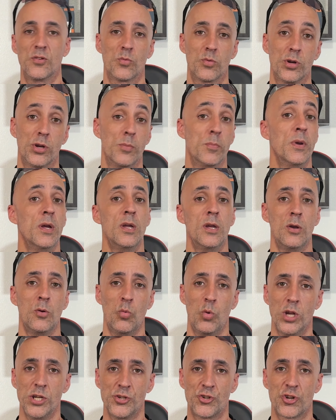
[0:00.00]
room.
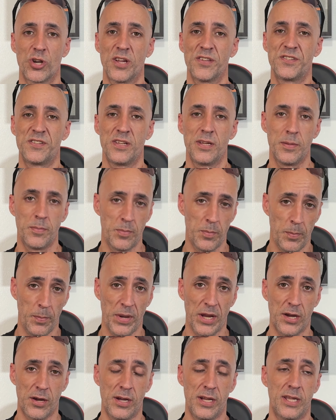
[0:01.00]
Wouldn't trust it,
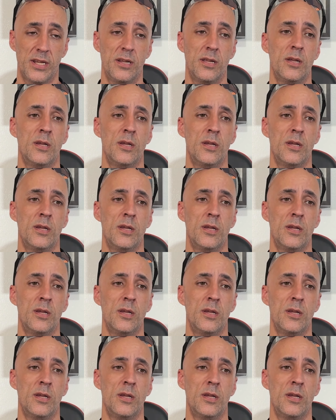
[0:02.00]
period.